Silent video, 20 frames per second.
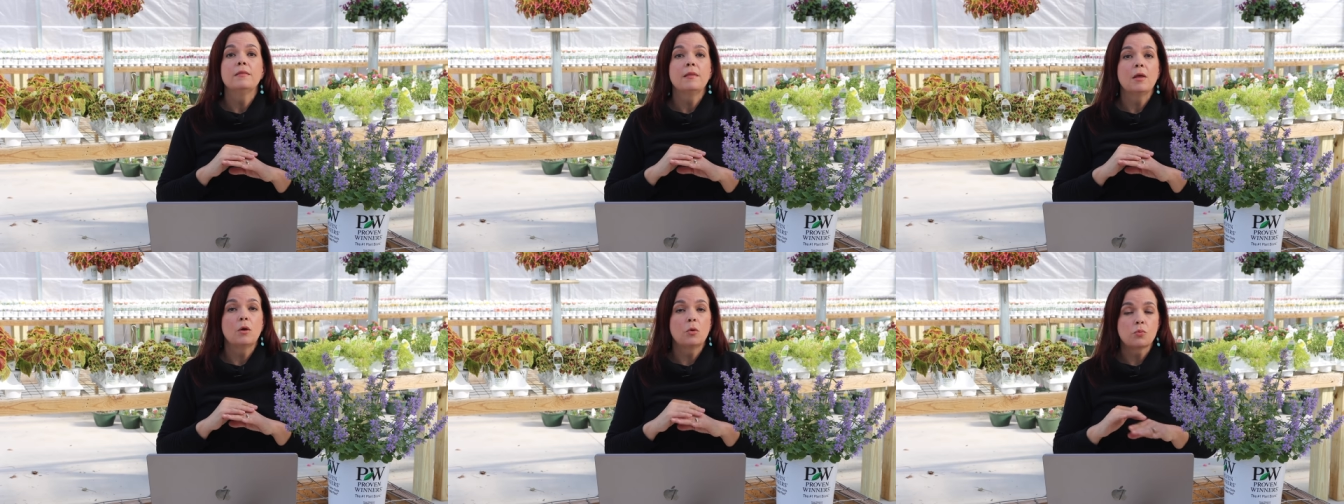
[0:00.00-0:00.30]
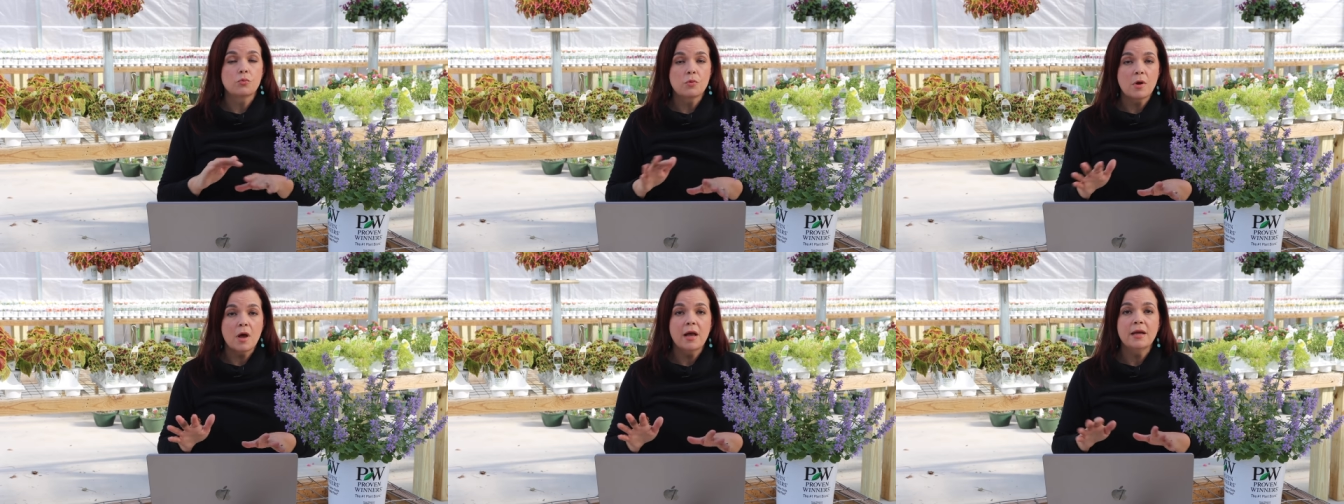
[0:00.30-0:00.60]

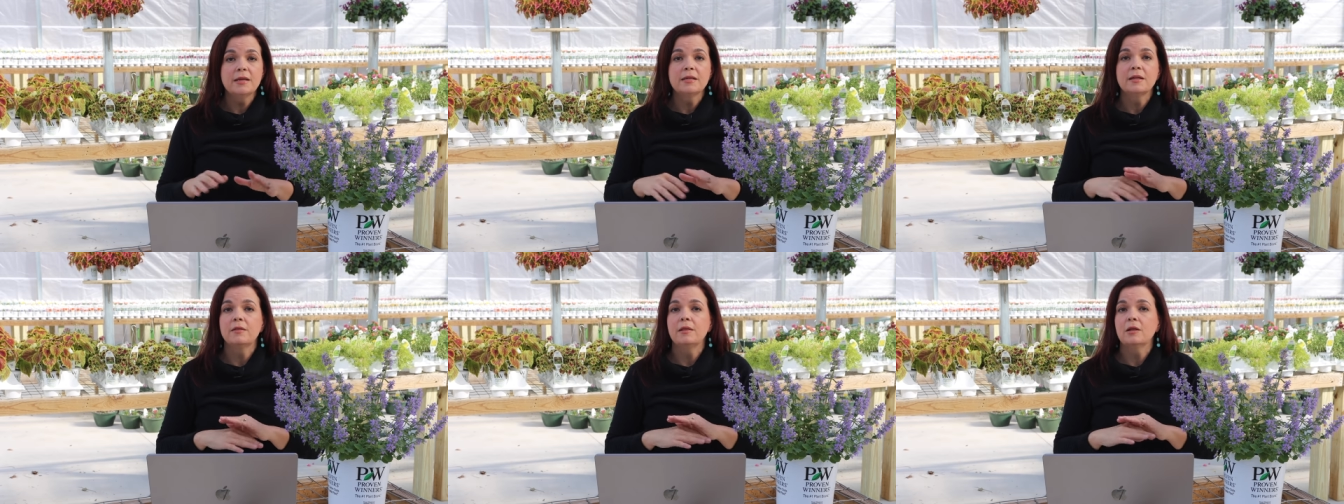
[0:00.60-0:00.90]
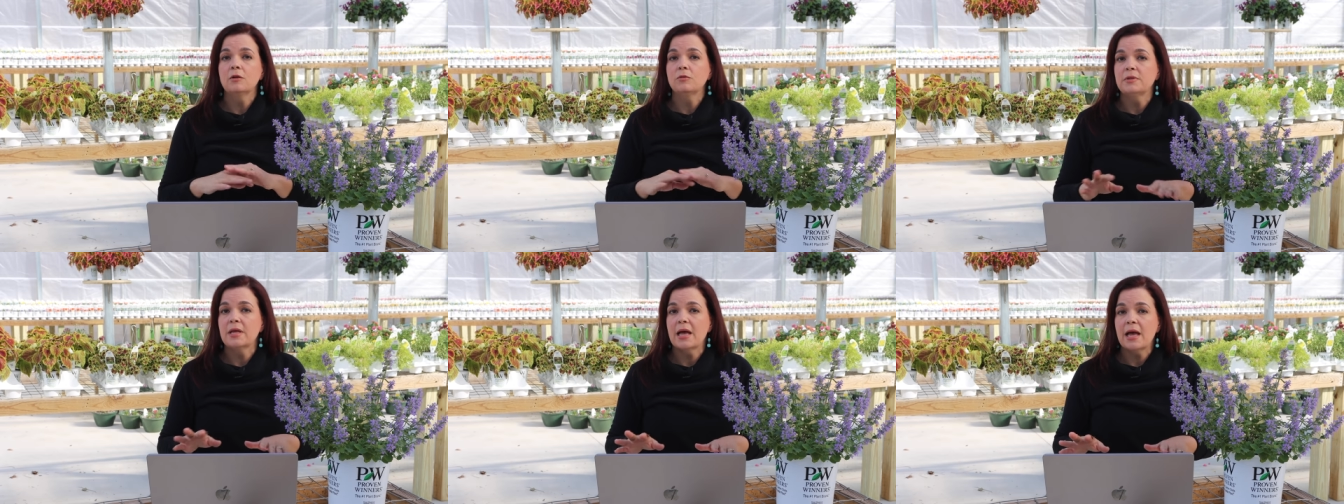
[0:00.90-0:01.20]
They'll rot,
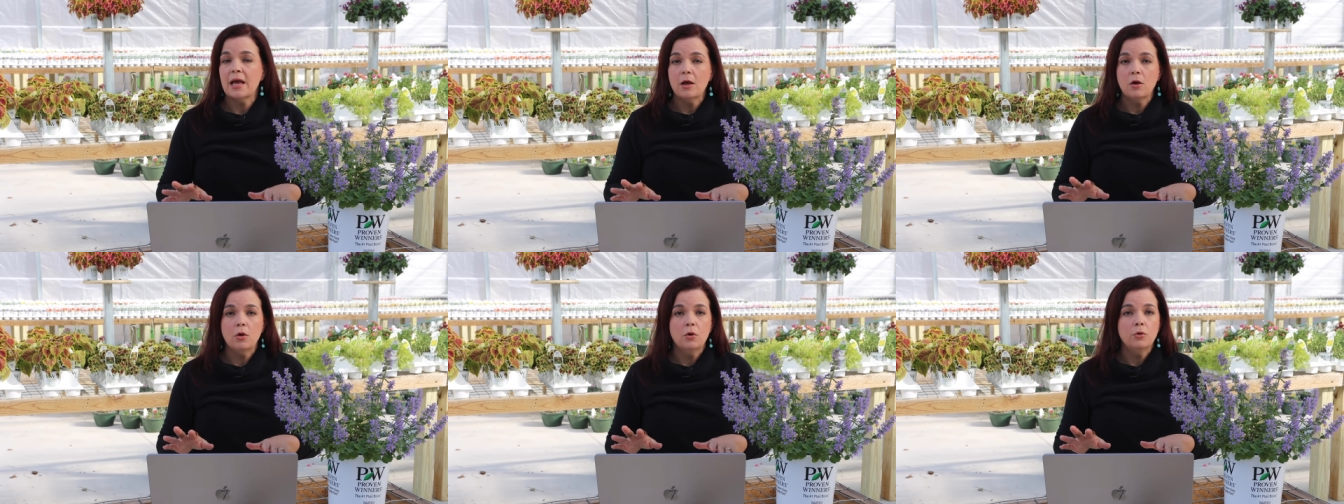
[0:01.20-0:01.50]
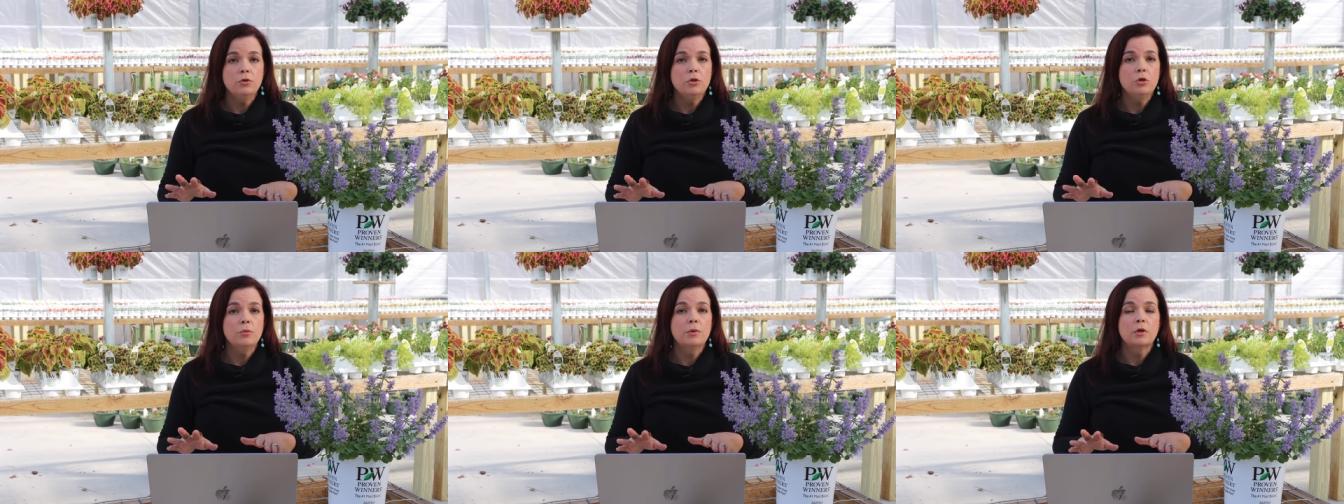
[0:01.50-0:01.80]
they'll die
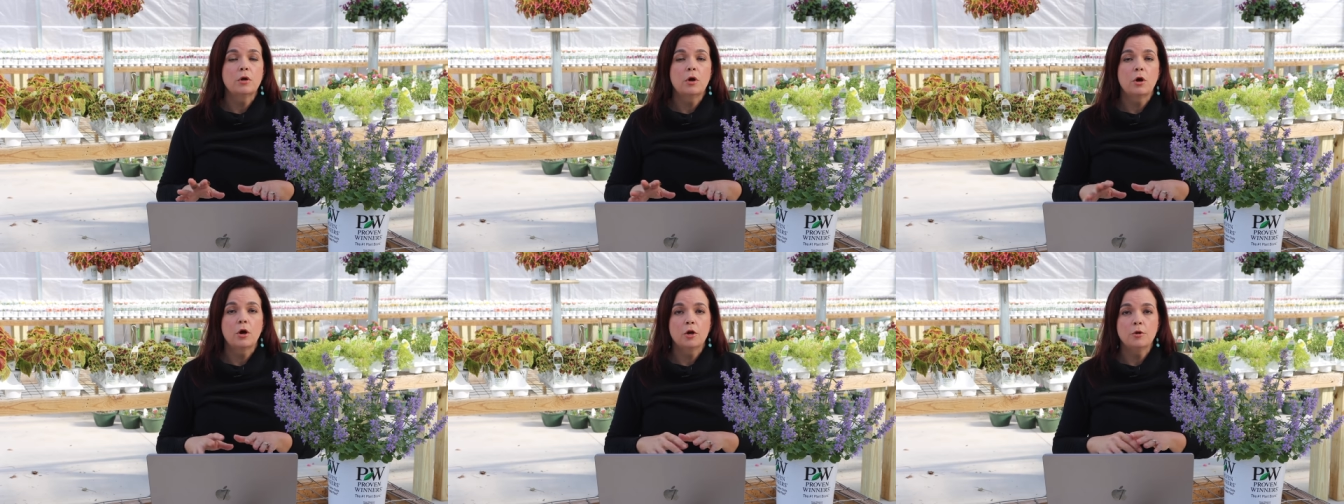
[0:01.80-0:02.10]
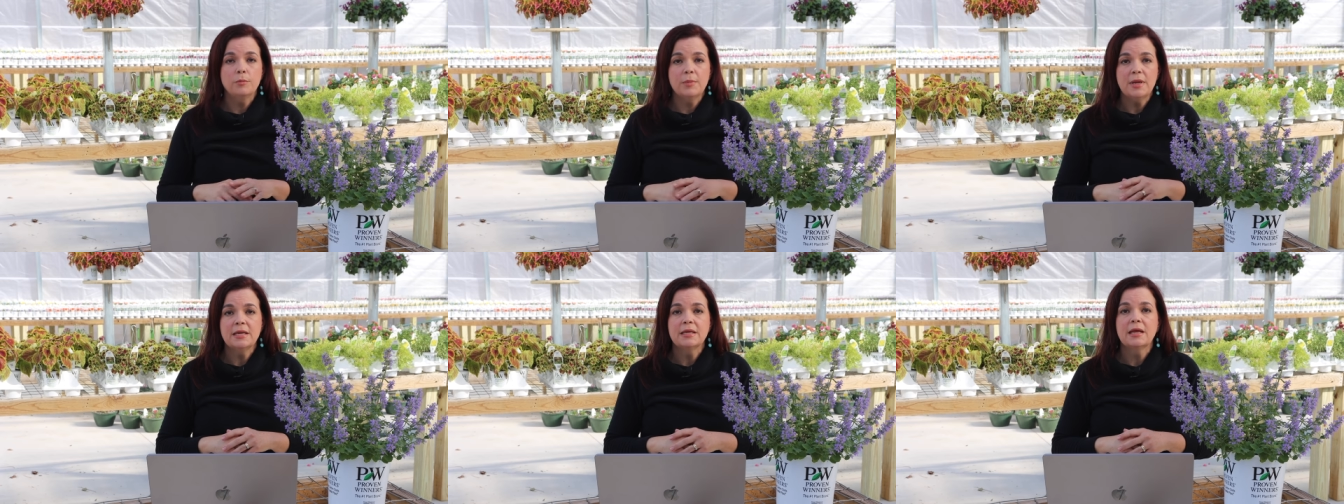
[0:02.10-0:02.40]
on you in a
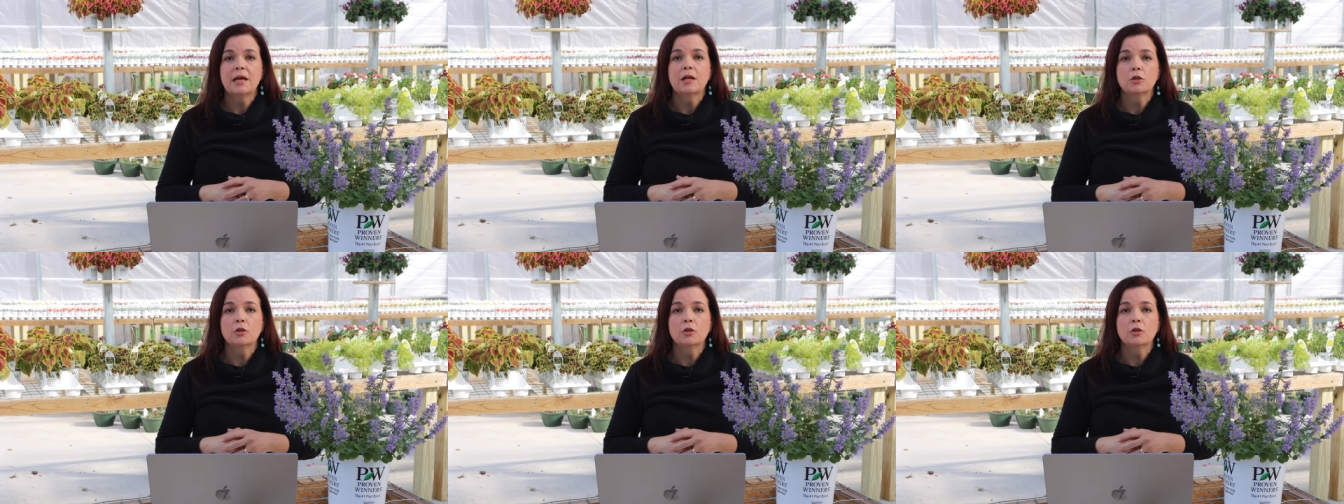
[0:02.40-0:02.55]
heartbeat.